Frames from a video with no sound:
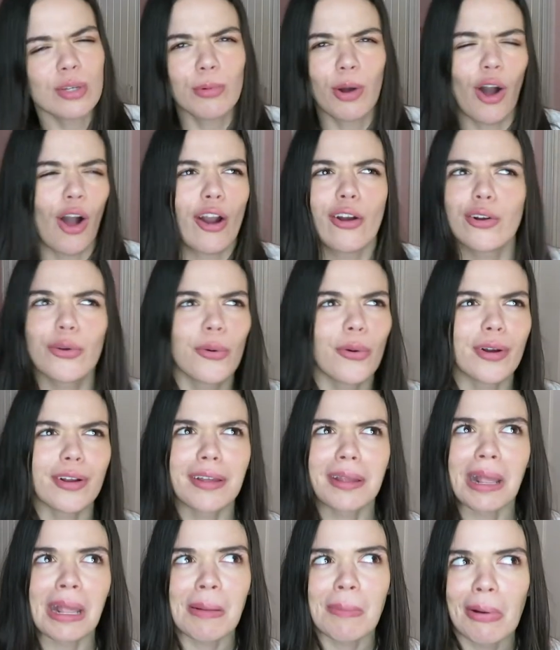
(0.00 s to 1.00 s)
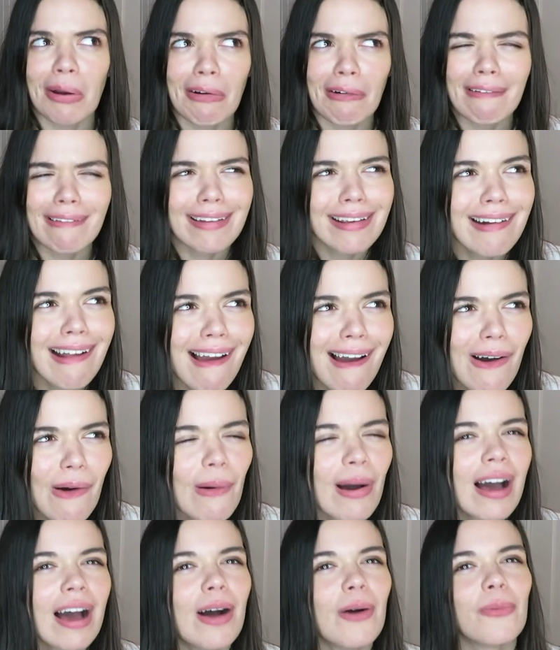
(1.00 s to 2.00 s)
I'm a hardcore gamer, you
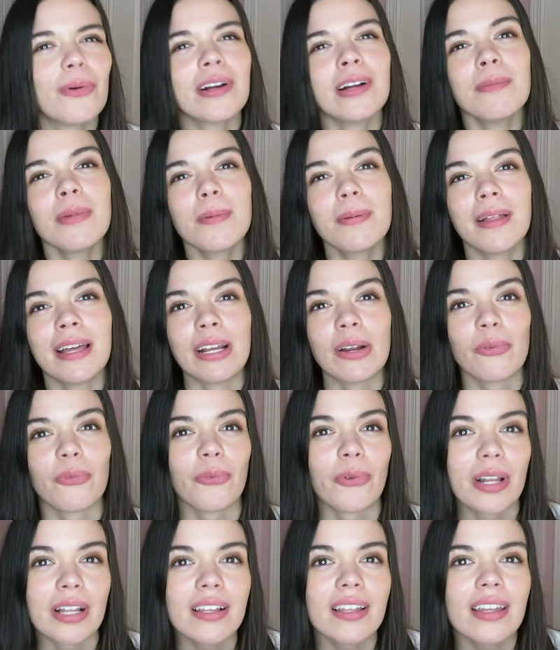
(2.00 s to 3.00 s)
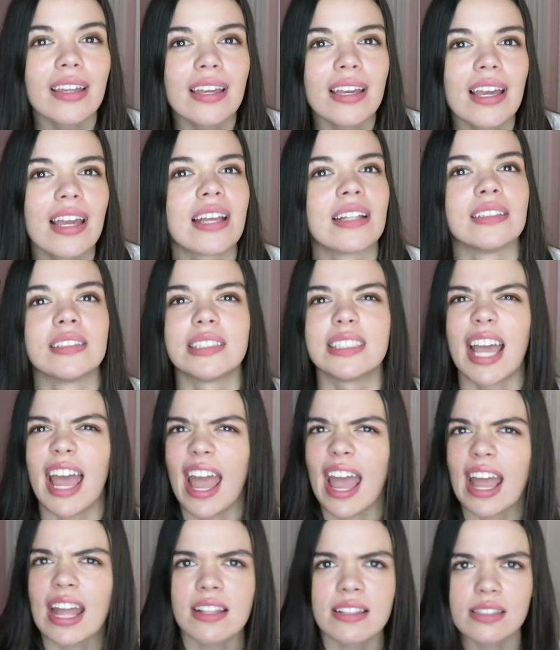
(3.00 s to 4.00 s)
know, we're gonna be playing a really
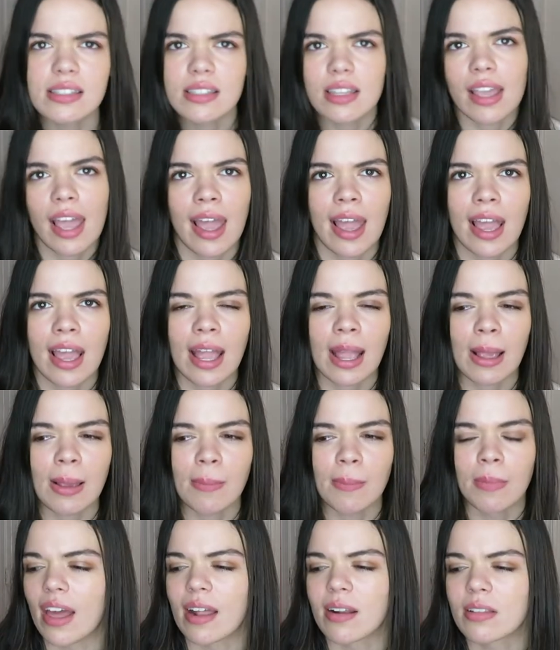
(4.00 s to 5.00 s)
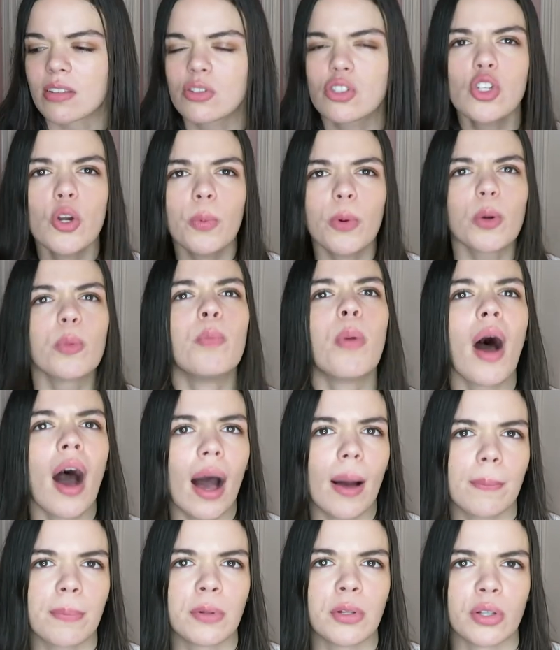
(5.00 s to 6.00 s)
intense game that's super
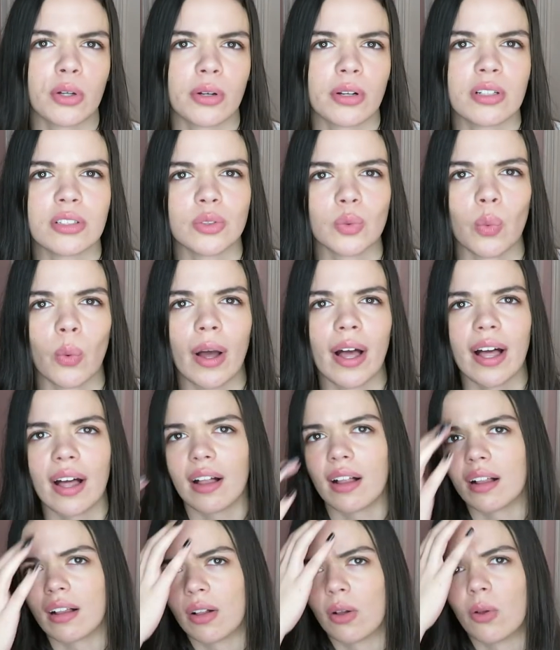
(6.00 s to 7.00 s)
popular as well.